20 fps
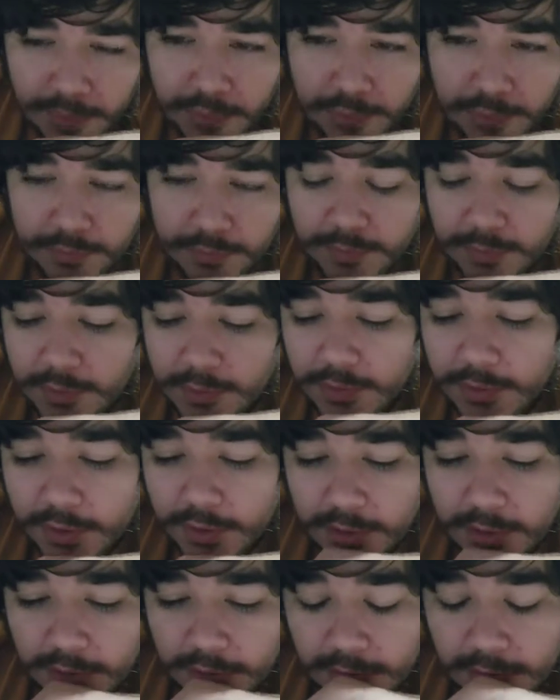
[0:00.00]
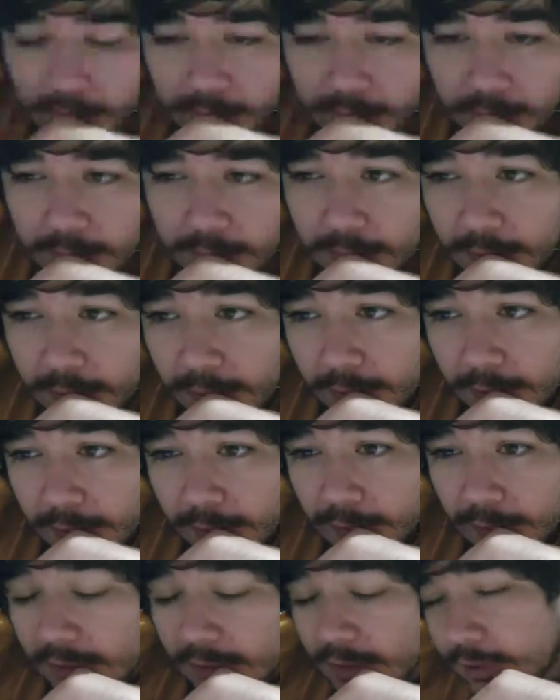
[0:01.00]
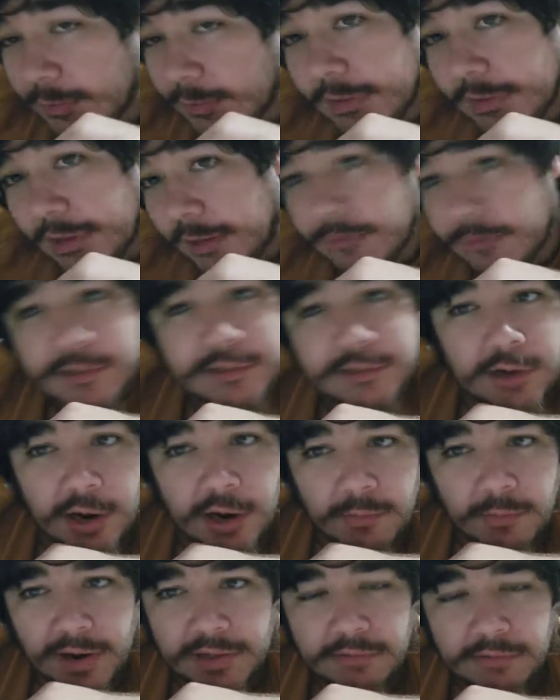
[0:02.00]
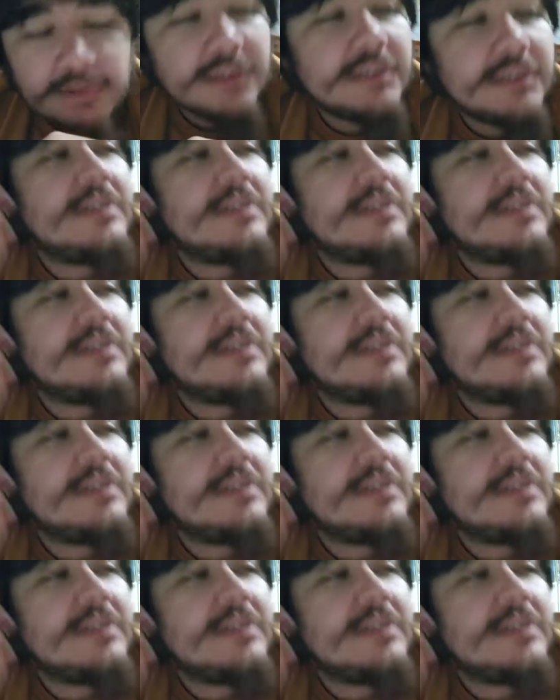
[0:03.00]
Boom. That's going to be the name of the song, by the way.